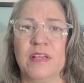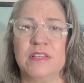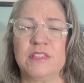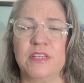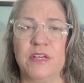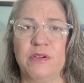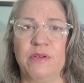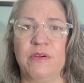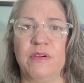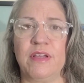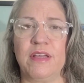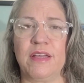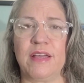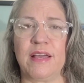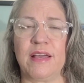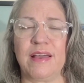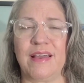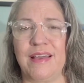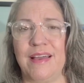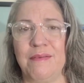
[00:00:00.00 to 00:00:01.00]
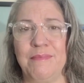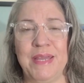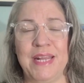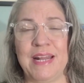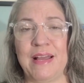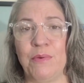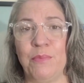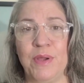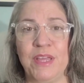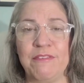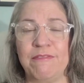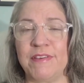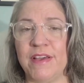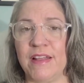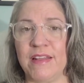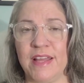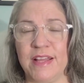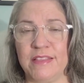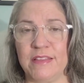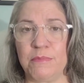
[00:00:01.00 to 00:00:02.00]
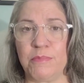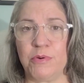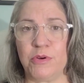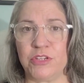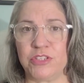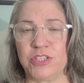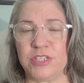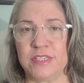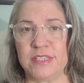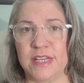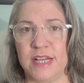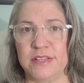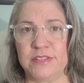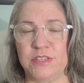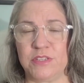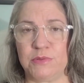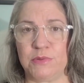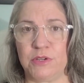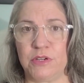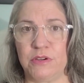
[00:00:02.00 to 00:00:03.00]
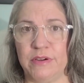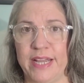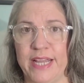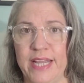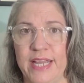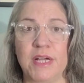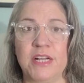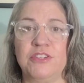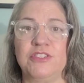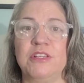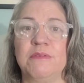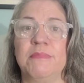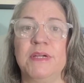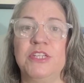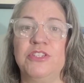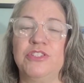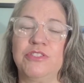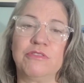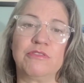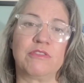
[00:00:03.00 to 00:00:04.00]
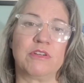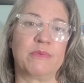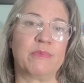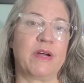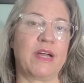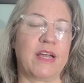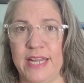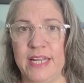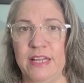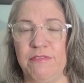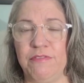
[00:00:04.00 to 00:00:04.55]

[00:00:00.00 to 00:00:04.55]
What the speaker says: So, I mean, we felt like the portion sizes were great so much that my children wait.